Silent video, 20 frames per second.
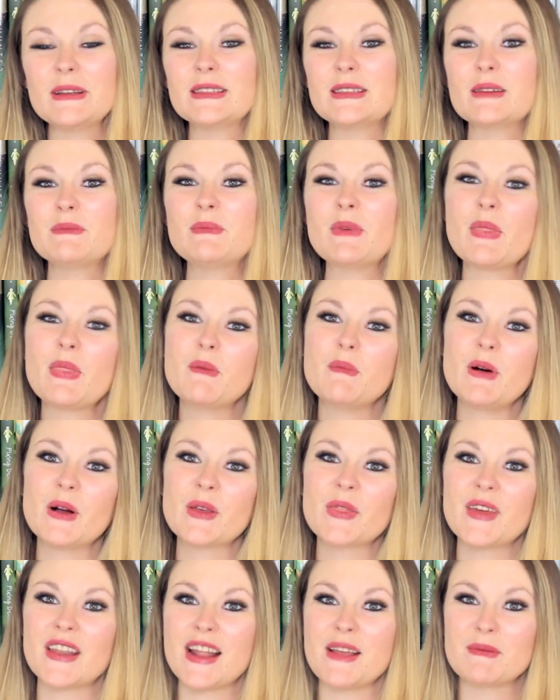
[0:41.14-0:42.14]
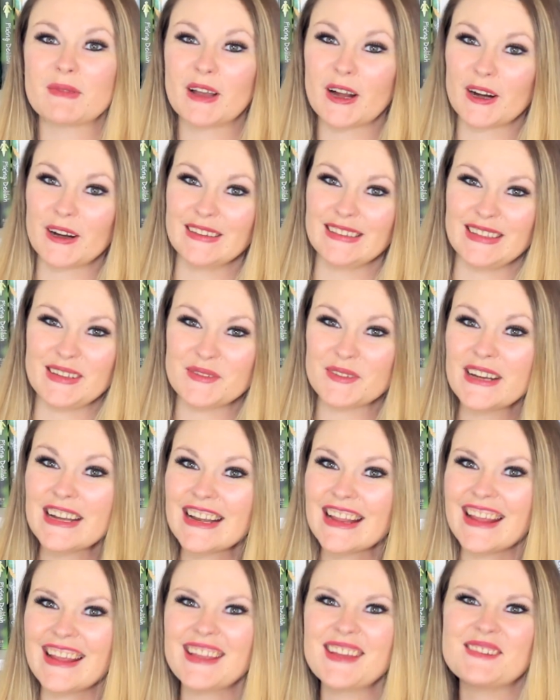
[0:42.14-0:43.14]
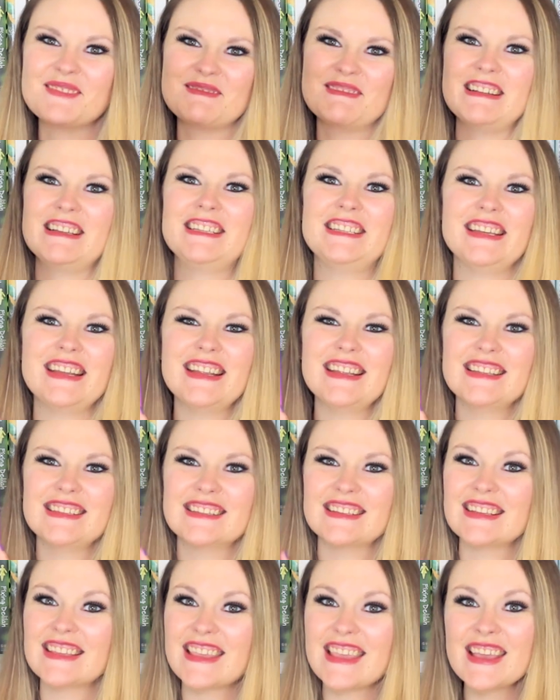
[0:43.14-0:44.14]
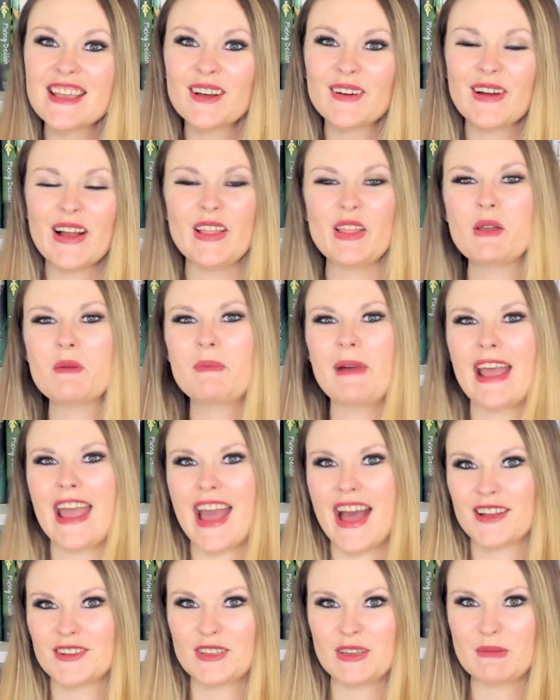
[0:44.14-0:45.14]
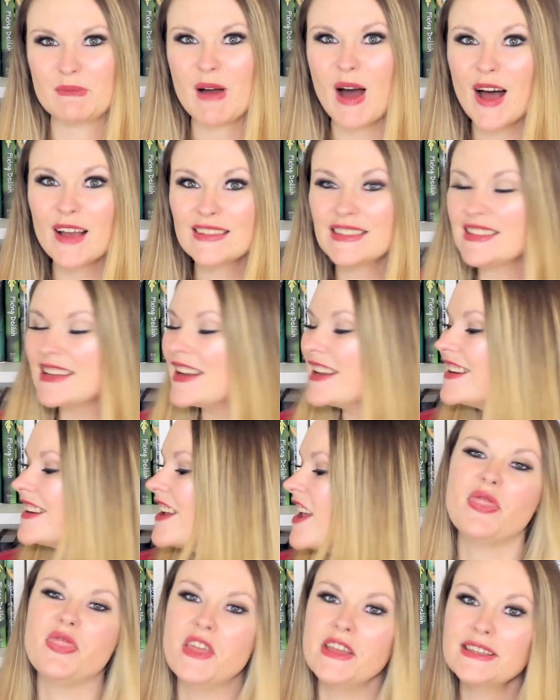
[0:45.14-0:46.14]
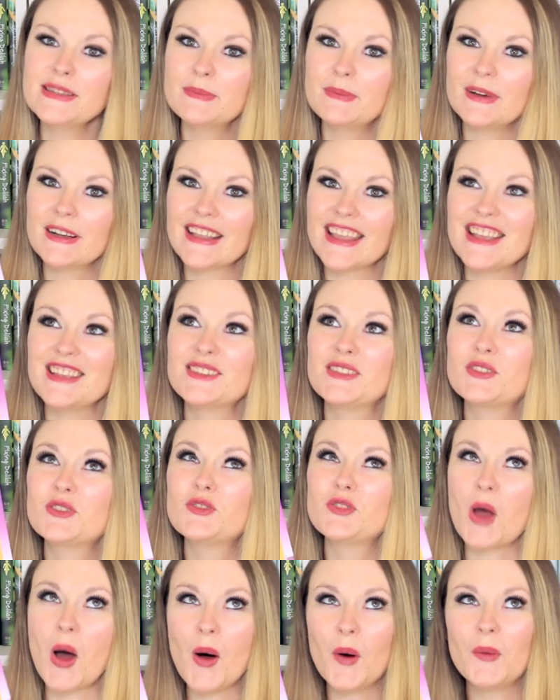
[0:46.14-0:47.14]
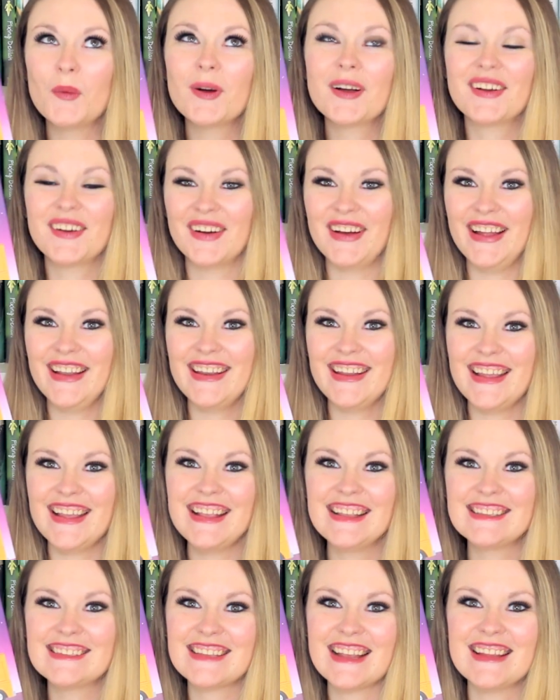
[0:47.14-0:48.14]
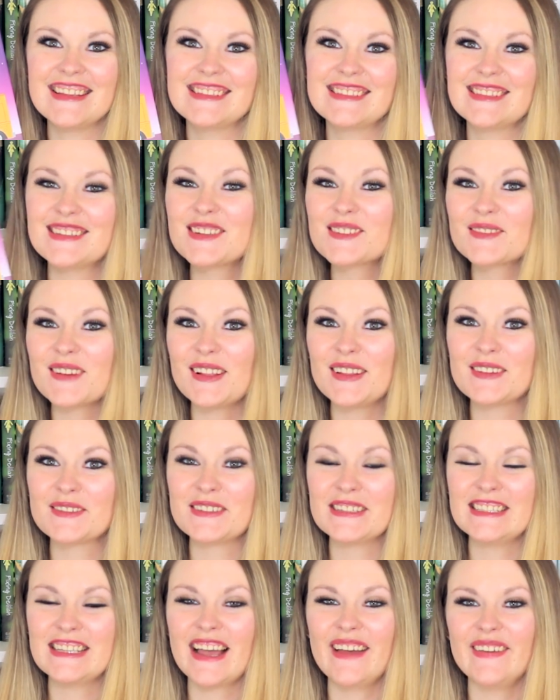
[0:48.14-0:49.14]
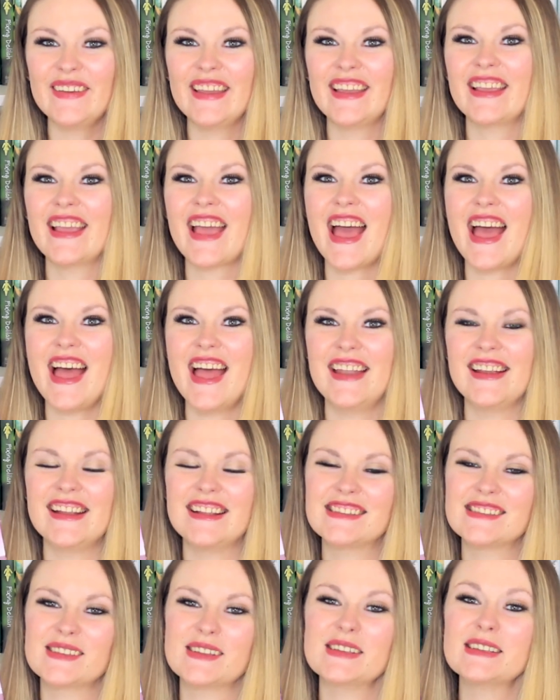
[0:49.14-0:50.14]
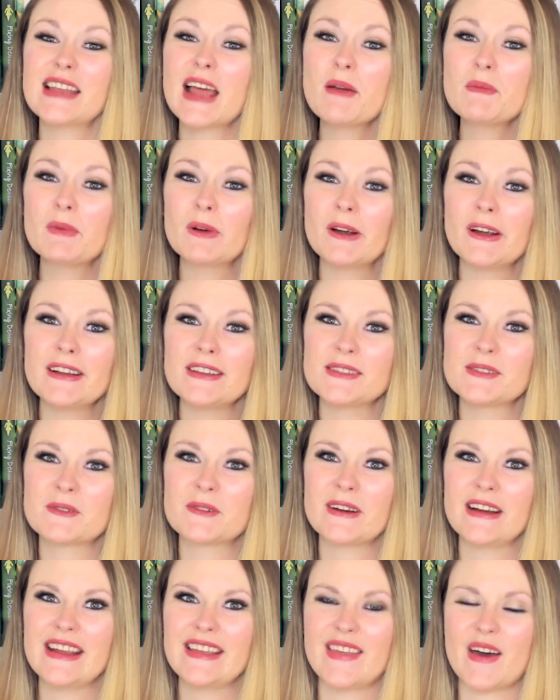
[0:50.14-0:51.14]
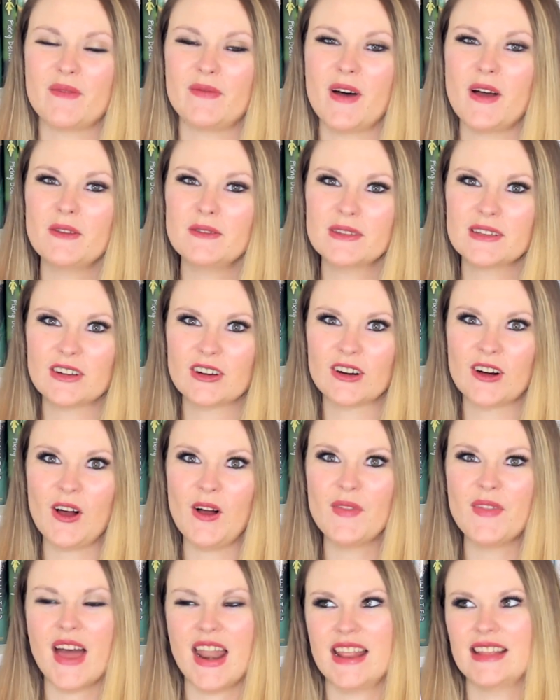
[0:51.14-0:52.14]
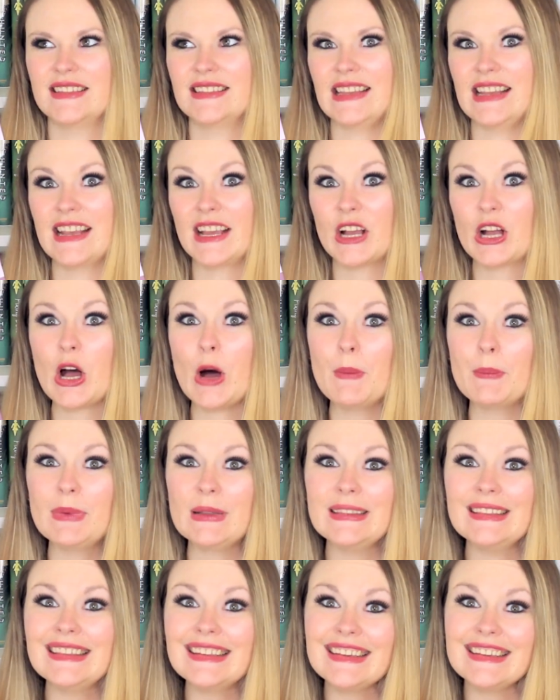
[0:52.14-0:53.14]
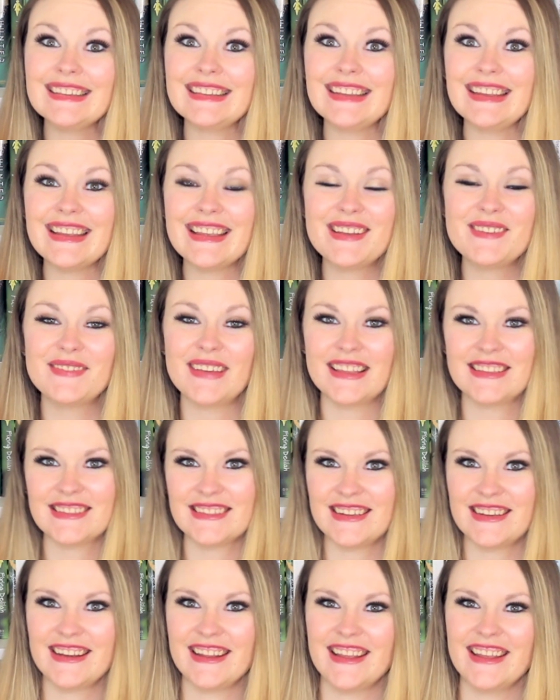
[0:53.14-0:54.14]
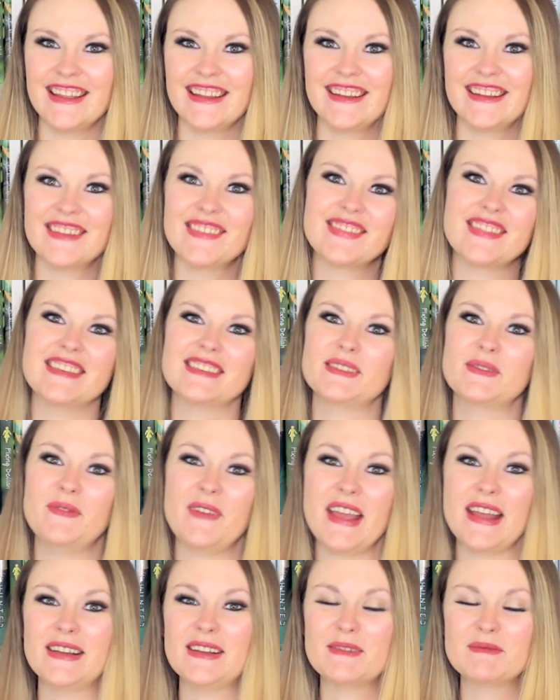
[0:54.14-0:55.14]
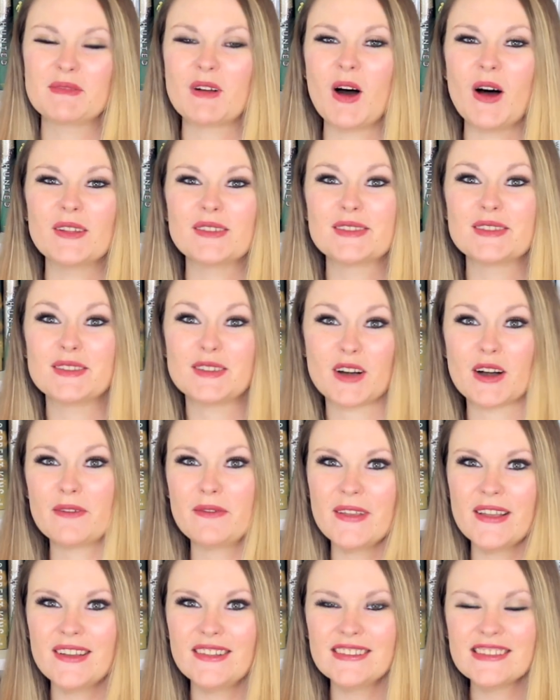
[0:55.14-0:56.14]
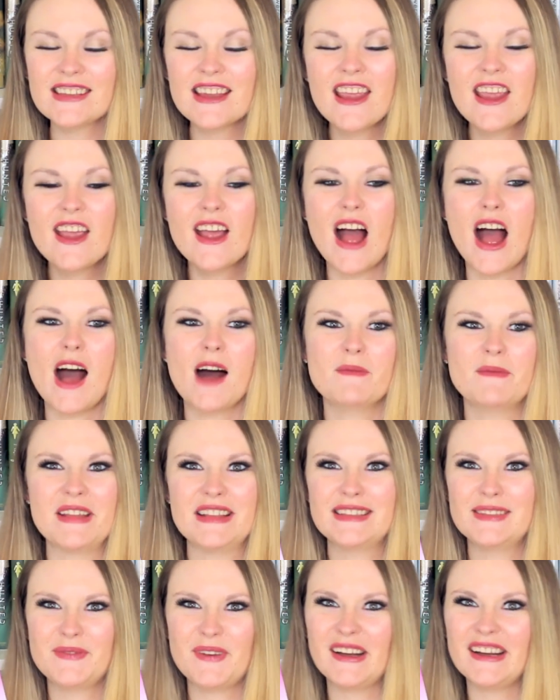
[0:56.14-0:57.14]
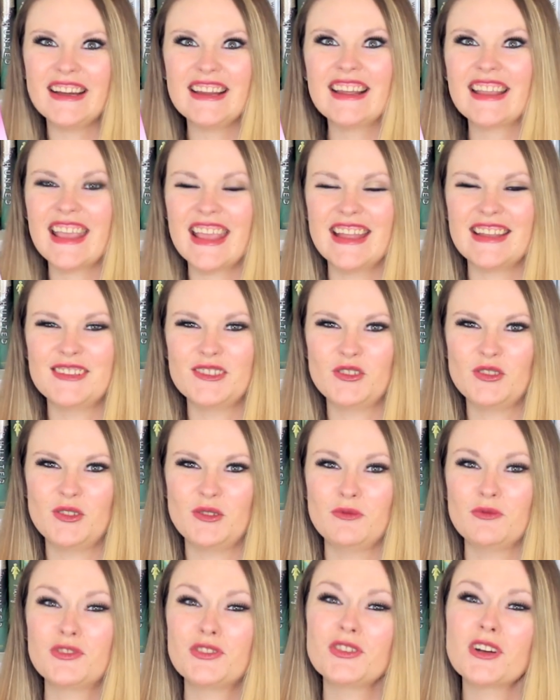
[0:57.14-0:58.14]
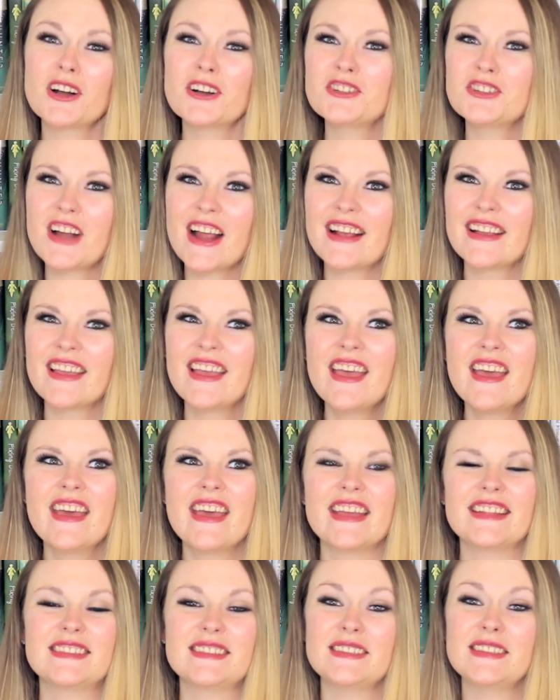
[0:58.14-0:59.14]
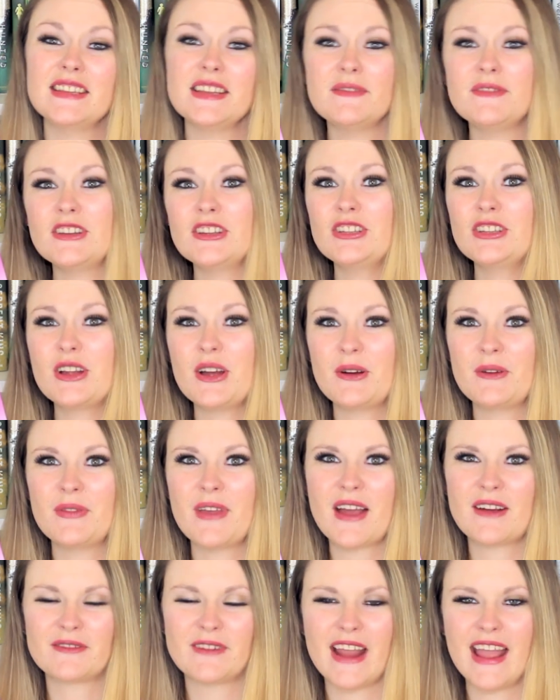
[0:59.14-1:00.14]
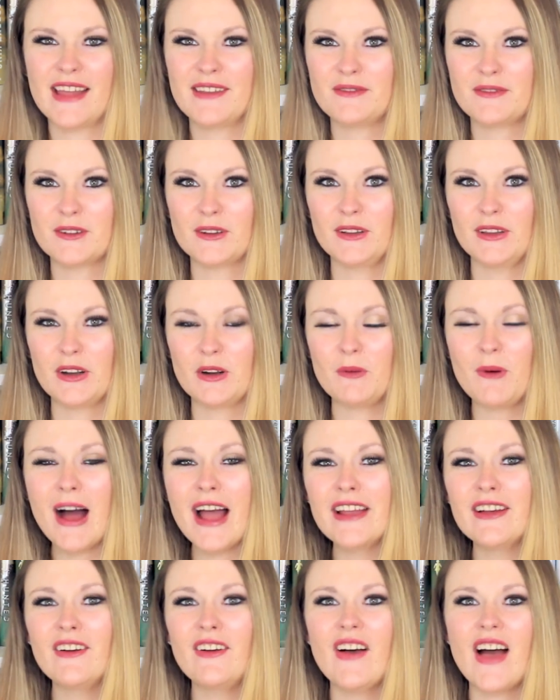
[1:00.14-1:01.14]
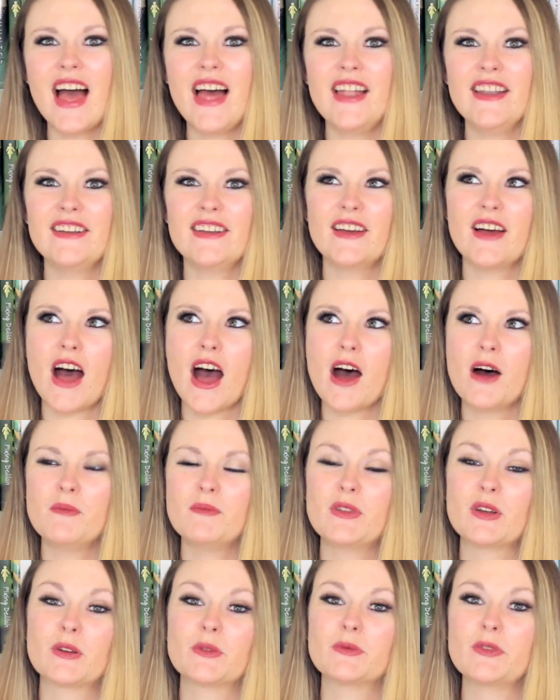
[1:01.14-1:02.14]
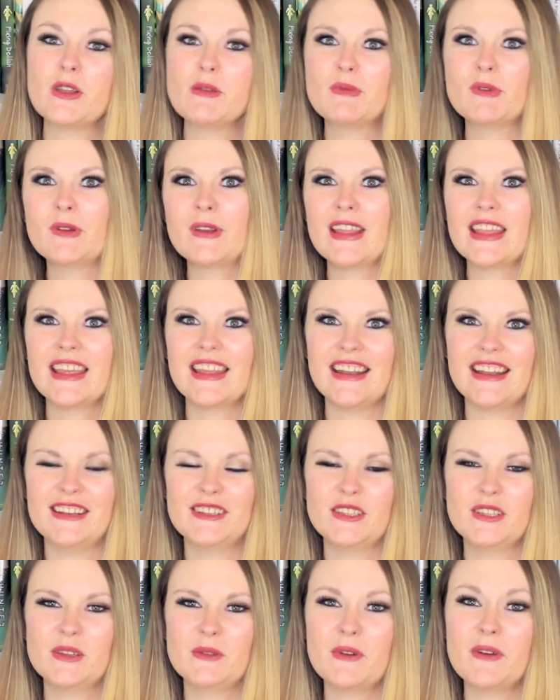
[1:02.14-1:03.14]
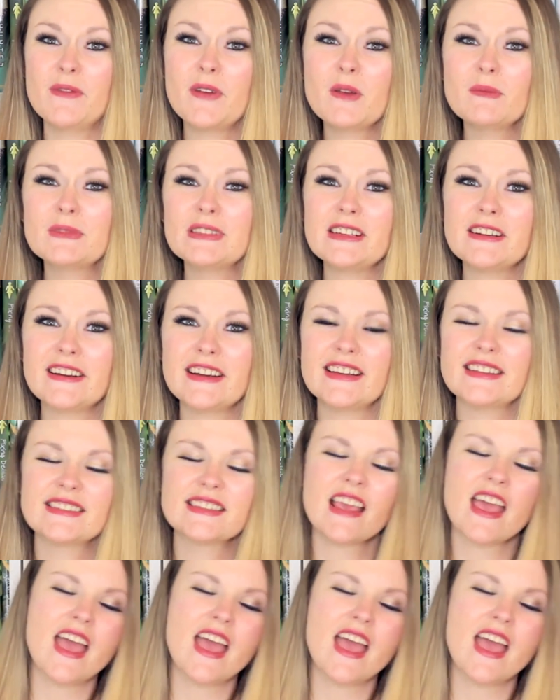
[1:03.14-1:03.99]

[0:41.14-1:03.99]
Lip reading: picked up the book that I am currently reading, which is Geekerella by Ashley Poston. This book is so good. It's a Cinderella retelling, and it's a contemporary story that follows a girl that is like completely invested in this fandom called Starfield. It's very akin to Star Trek. It's a TV show that ran for a little while, and they're rebooting it into a film series,